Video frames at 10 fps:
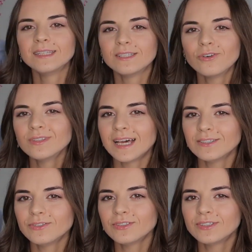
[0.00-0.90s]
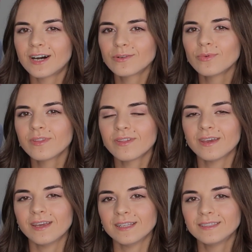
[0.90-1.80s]
It's so nice to start with
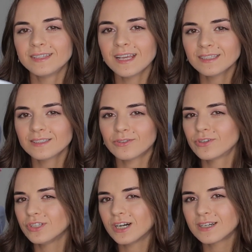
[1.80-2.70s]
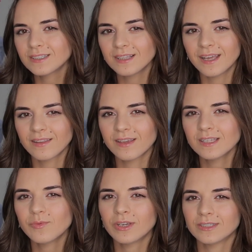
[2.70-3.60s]
tents or jars like
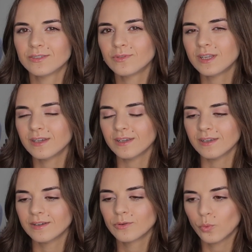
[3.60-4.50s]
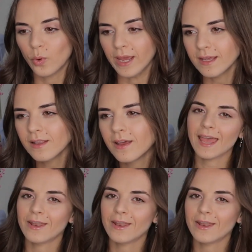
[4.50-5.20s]
this because of the weight.